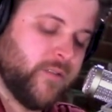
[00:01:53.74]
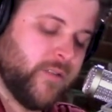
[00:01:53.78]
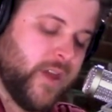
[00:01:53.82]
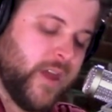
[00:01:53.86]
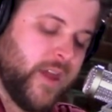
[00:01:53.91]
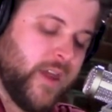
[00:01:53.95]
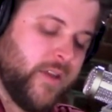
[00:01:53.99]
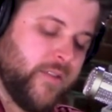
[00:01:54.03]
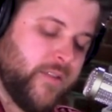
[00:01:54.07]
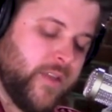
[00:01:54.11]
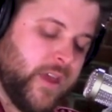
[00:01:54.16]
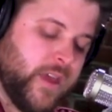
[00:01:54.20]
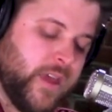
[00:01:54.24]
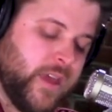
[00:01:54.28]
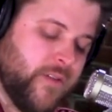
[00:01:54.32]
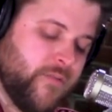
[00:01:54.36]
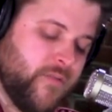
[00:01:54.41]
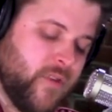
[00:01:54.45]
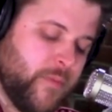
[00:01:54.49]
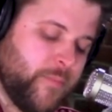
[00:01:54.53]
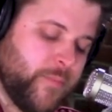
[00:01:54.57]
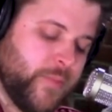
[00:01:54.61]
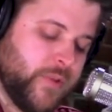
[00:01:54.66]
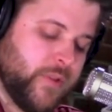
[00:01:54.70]
They
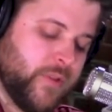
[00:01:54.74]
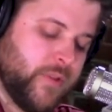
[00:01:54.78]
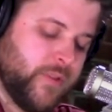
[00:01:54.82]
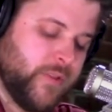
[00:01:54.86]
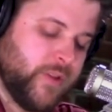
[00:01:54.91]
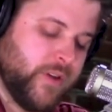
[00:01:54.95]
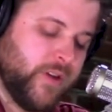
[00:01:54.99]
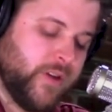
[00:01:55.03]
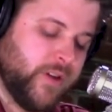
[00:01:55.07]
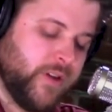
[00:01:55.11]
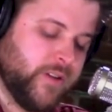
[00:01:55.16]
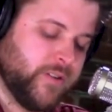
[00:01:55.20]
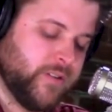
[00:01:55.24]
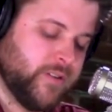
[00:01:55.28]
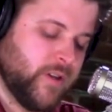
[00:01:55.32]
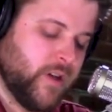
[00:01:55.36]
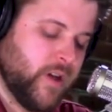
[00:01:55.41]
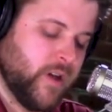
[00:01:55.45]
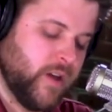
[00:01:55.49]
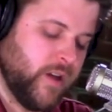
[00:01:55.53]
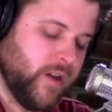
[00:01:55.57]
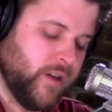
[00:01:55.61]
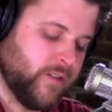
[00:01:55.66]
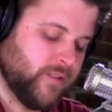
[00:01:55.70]
give up
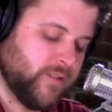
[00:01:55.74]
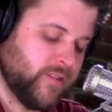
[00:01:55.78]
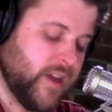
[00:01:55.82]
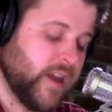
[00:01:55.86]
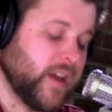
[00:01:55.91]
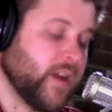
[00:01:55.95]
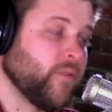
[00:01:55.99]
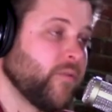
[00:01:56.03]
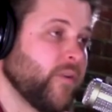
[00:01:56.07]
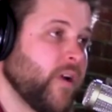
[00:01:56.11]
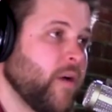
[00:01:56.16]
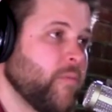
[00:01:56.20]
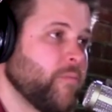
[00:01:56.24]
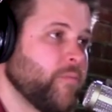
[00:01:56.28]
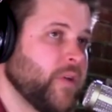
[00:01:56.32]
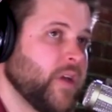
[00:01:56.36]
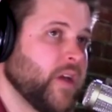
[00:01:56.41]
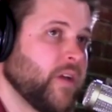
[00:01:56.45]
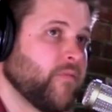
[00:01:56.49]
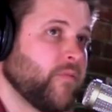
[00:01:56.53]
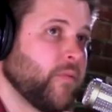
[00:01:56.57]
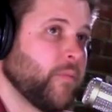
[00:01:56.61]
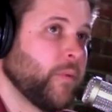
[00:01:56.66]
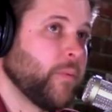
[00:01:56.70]
a second-round
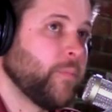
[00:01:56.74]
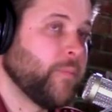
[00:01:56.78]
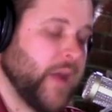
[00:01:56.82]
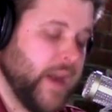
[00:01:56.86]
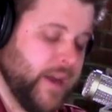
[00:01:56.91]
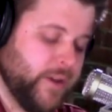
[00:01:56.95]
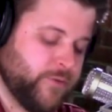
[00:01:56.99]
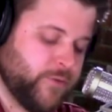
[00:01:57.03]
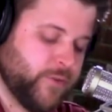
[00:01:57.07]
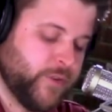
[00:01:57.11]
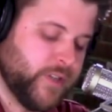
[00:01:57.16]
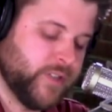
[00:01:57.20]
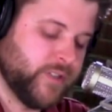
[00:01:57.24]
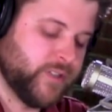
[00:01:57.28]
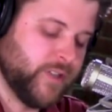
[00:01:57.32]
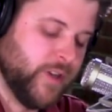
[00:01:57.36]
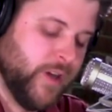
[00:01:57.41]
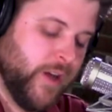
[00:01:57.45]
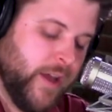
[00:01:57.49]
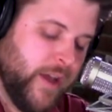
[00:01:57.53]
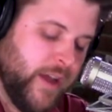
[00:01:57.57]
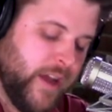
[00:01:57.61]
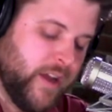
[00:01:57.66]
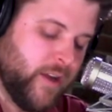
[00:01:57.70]
pick from the Patriots
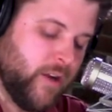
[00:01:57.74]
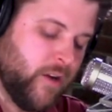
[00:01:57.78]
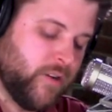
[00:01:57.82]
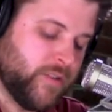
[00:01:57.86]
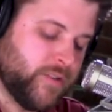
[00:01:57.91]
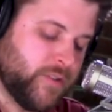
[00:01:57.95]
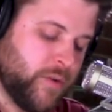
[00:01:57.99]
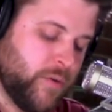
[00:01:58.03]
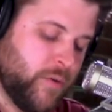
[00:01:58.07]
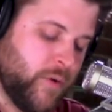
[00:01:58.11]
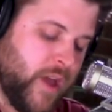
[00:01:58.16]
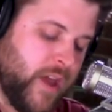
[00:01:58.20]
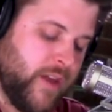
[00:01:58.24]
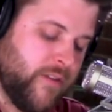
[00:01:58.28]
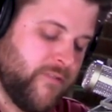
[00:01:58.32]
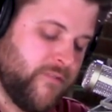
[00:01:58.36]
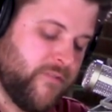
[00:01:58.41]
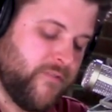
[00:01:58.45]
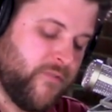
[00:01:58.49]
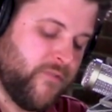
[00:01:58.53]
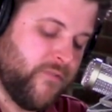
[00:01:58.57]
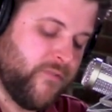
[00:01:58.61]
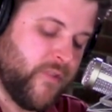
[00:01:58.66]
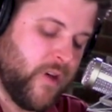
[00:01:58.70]
and also a
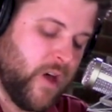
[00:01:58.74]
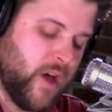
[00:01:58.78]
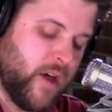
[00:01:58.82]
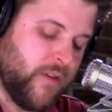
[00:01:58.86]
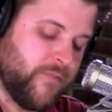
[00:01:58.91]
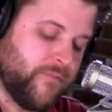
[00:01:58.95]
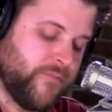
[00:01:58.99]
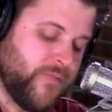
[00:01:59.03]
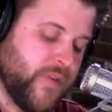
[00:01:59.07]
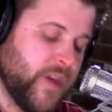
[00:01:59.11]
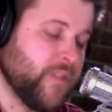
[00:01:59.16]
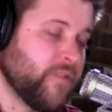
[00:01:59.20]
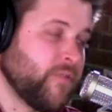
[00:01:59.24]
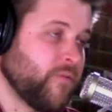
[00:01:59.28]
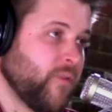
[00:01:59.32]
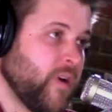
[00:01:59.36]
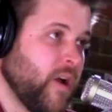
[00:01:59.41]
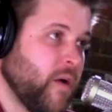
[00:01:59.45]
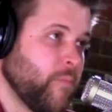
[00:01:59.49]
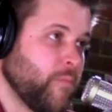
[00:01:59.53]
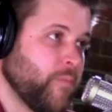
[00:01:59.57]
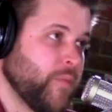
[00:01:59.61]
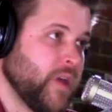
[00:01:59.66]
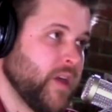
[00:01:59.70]

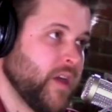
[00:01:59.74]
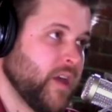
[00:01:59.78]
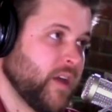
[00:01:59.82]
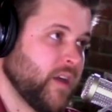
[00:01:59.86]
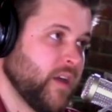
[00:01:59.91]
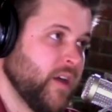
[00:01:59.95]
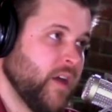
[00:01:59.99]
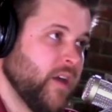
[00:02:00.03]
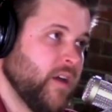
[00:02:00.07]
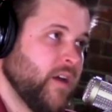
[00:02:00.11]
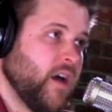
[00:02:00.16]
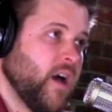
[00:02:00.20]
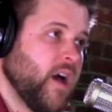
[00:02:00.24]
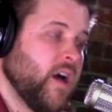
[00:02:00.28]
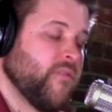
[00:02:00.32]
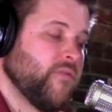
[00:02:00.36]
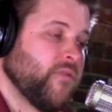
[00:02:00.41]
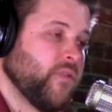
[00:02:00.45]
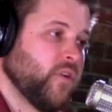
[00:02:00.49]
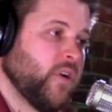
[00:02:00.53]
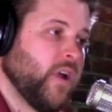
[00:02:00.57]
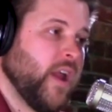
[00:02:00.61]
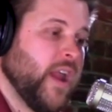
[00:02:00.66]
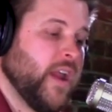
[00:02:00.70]
fifth-round pick
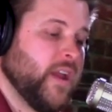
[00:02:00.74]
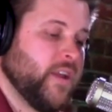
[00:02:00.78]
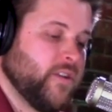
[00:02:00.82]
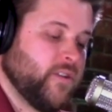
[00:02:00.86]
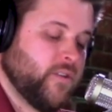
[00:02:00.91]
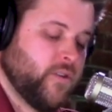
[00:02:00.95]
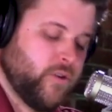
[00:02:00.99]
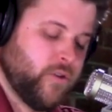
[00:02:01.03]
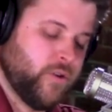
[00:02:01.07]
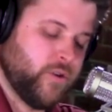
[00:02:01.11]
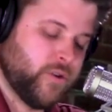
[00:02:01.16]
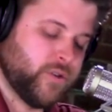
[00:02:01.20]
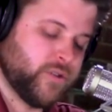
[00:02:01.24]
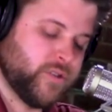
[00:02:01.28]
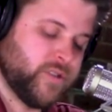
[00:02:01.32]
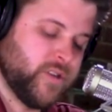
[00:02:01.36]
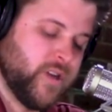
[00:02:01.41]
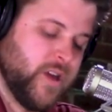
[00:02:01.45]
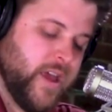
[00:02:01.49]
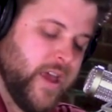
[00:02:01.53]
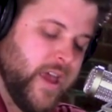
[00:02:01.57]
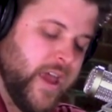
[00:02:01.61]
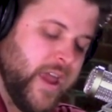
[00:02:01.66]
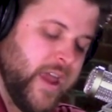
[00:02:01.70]
for Hayden
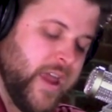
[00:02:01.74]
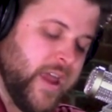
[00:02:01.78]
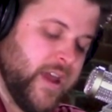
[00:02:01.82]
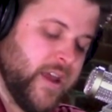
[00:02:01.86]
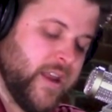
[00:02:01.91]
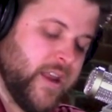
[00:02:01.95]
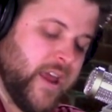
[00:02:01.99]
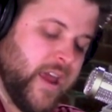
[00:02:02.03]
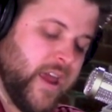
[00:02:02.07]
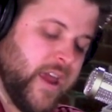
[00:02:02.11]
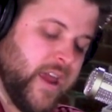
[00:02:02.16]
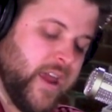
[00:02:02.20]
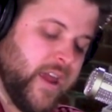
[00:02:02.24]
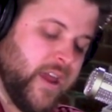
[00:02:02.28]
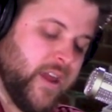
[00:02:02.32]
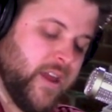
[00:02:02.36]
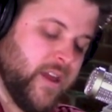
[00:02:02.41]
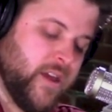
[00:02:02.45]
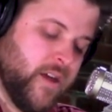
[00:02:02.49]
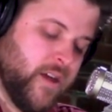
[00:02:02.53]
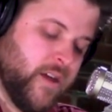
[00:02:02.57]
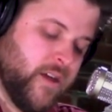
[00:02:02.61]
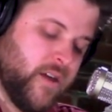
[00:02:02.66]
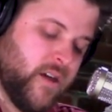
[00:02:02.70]
Hurst and
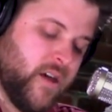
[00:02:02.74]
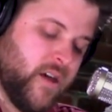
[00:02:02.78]
a